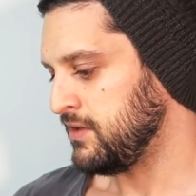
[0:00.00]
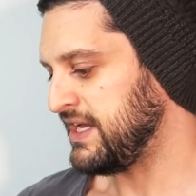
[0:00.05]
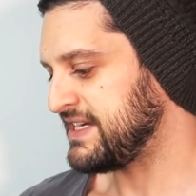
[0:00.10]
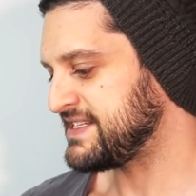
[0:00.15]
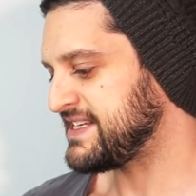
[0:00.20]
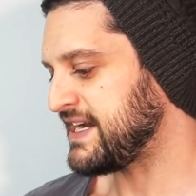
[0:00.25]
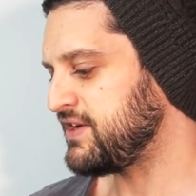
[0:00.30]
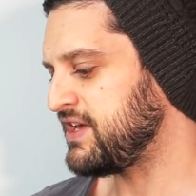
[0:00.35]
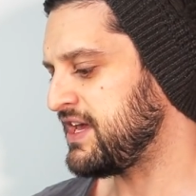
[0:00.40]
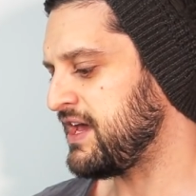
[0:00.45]

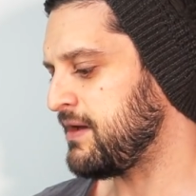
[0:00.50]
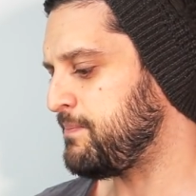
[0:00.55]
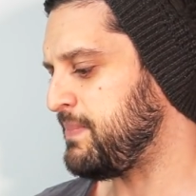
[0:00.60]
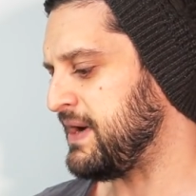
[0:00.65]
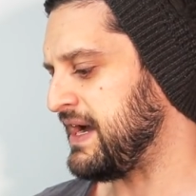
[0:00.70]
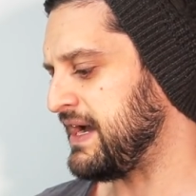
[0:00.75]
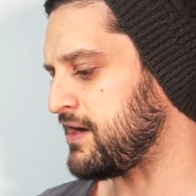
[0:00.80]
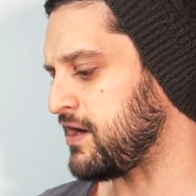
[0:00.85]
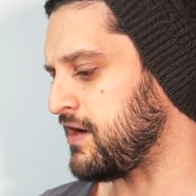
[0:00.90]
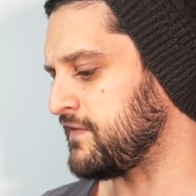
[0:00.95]
Lex, how do you get
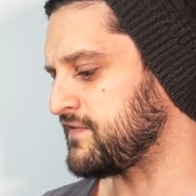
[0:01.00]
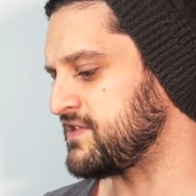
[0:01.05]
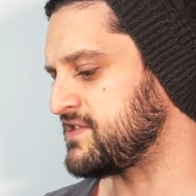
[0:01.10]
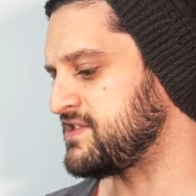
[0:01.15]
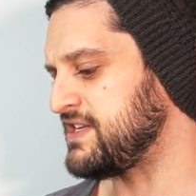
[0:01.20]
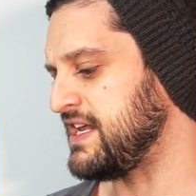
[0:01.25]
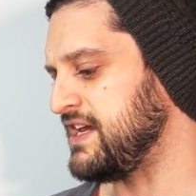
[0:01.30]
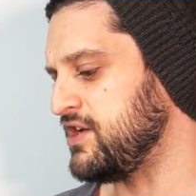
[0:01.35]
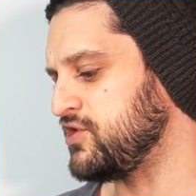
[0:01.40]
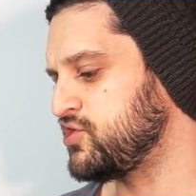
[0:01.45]
back after,
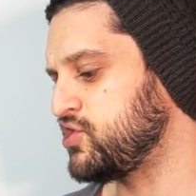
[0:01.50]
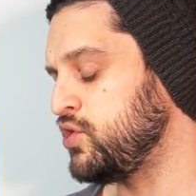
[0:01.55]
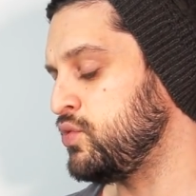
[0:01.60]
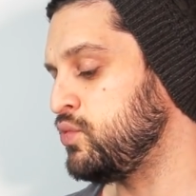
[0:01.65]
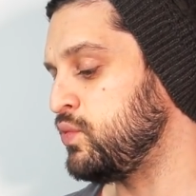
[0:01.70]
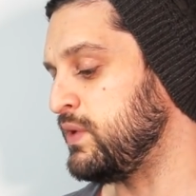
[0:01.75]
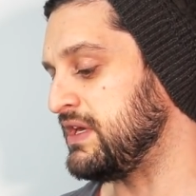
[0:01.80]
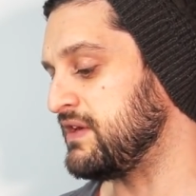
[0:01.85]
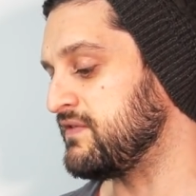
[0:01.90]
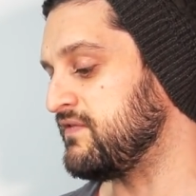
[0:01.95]
say, a
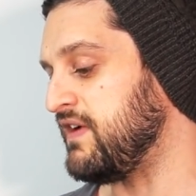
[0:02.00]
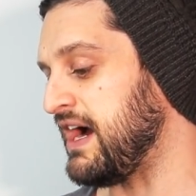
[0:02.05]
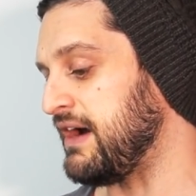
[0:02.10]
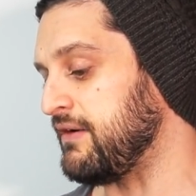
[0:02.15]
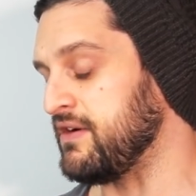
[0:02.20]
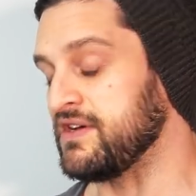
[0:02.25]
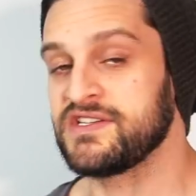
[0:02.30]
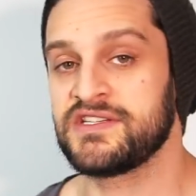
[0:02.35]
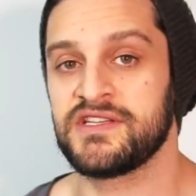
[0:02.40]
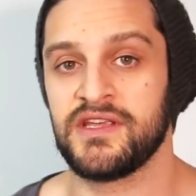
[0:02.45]
two-week
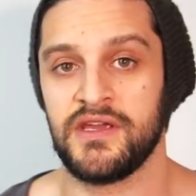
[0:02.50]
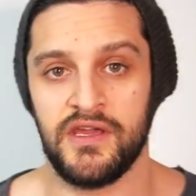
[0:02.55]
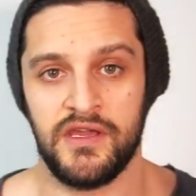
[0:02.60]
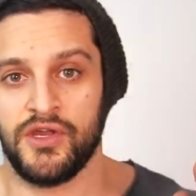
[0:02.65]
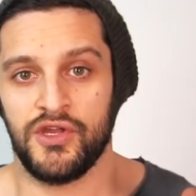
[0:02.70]
virus?